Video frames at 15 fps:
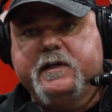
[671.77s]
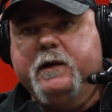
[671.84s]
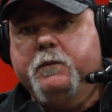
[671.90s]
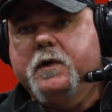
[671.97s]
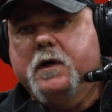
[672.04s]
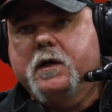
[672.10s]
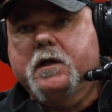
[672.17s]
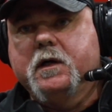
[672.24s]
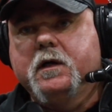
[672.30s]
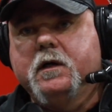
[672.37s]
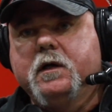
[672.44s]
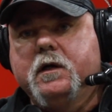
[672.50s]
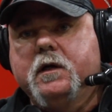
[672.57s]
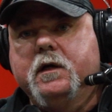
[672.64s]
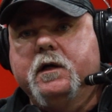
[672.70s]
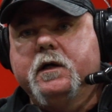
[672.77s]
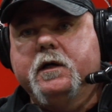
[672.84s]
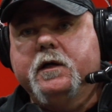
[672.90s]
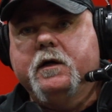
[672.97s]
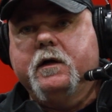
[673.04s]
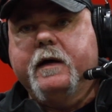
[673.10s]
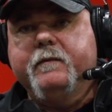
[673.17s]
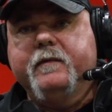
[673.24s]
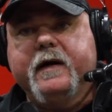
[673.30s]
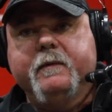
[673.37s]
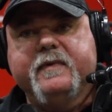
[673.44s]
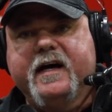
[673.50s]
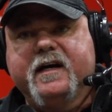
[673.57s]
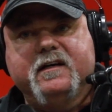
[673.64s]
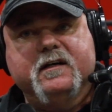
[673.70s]
Teamwork.
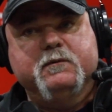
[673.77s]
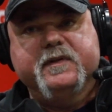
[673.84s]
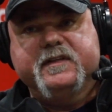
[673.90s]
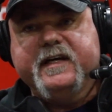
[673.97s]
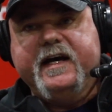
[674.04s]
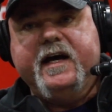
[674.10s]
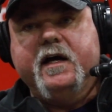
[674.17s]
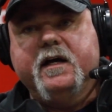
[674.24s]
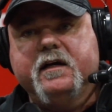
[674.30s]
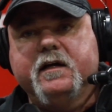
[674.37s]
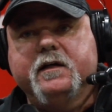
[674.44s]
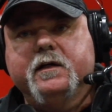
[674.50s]
I'm not good with that.